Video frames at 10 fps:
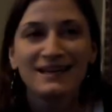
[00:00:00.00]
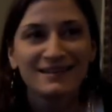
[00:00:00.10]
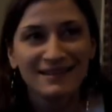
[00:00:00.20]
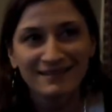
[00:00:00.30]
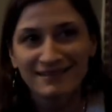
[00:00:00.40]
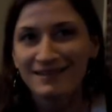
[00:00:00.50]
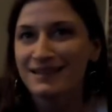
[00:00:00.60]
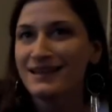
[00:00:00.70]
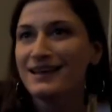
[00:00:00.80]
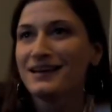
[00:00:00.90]
and
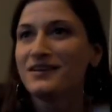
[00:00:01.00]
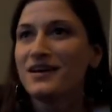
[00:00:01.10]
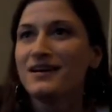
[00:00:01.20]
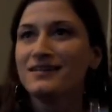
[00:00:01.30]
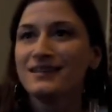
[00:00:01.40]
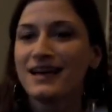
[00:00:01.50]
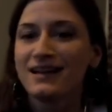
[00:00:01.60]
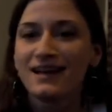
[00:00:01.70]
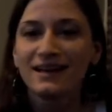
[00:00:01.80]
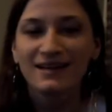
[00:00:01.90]
then later on that
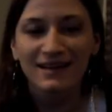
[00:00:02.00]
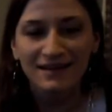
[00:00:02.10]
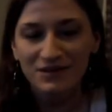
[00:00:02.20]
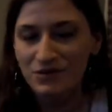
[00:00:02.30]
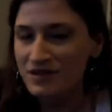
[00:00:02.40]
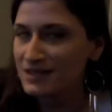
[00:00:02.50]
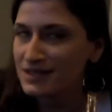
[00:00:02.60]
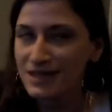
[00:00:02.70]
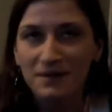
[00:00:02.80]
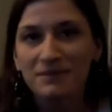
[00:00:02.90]
night I do the
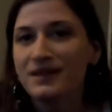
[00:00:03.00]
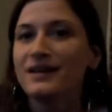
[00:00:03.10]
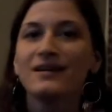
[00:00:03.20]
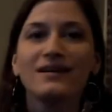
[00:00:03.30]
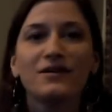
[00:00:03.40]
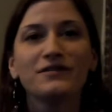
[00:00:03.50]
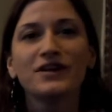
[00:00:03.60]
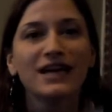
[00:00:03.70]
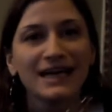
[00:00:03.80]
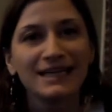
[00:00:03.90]
same thing over
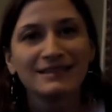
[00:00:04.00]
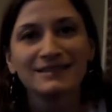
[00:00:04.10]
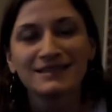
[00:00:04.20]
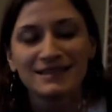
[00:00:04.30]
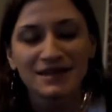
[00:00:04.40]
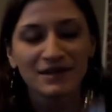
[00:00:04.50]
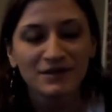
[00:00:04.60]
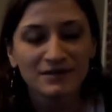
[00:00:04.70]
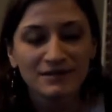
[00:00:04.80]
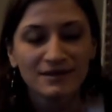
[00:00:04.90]
again. So